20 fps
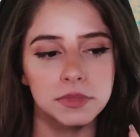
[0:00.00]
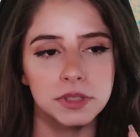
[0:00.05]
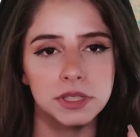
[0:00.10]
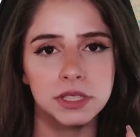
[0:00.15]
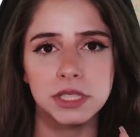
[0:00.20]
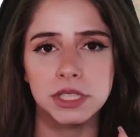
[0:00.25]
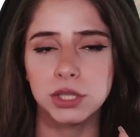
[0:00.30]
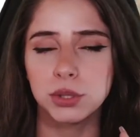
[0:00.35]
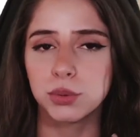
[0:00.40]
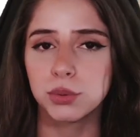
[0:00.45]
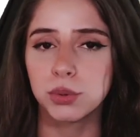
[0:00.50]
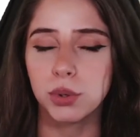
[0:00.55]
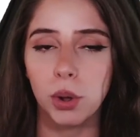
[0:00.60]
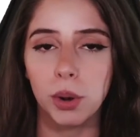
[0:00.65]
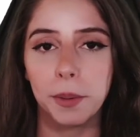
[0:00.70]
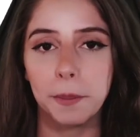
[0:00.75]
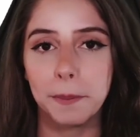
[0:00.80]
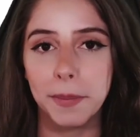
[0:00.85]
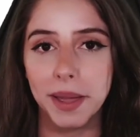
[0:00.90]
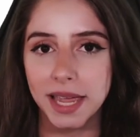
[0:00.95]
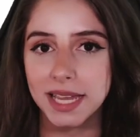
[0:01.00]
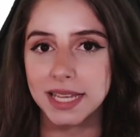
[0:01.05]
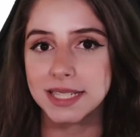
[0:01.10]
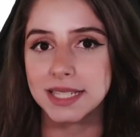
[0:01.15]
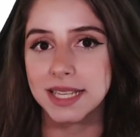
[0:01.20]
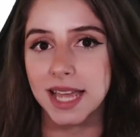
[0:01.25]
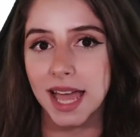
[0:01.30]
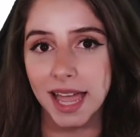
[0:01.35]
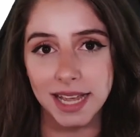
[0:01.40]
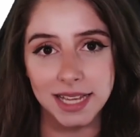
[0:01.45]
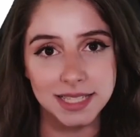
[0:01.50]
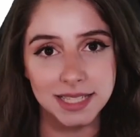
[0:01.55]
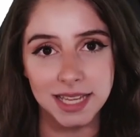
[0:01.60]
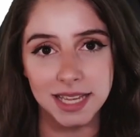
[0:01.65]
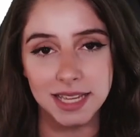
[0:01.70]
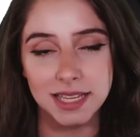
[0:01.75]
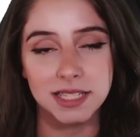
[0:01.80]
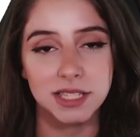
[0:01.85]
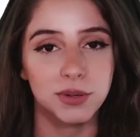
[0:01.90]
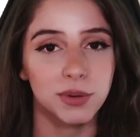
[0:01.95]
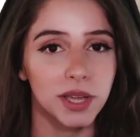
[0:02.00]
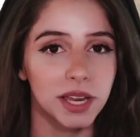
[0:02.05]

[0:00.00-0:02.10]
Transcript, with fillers: the role-based access,